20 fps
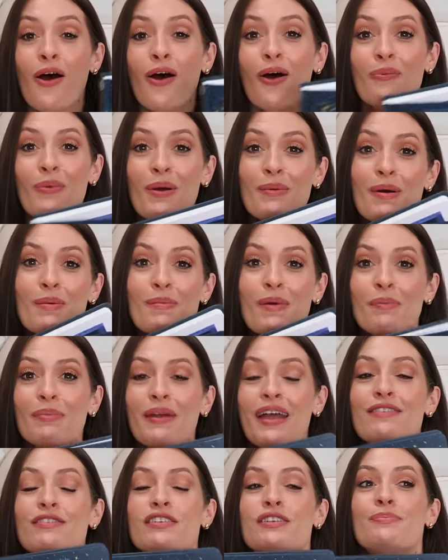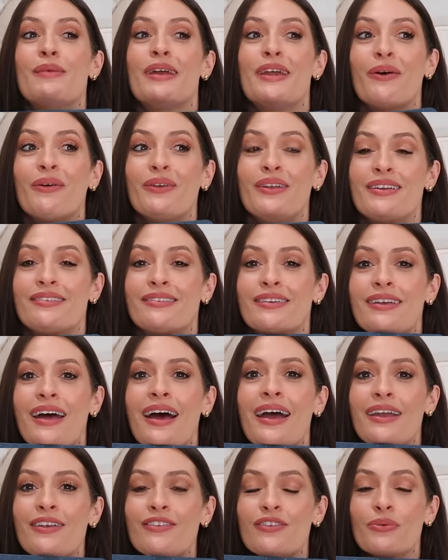When my mum gave it to me on Easter
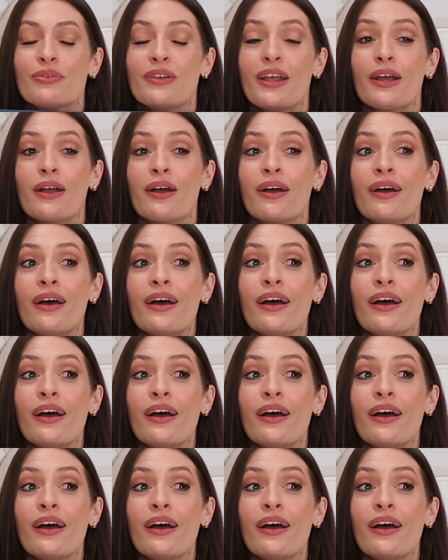Day, she was like,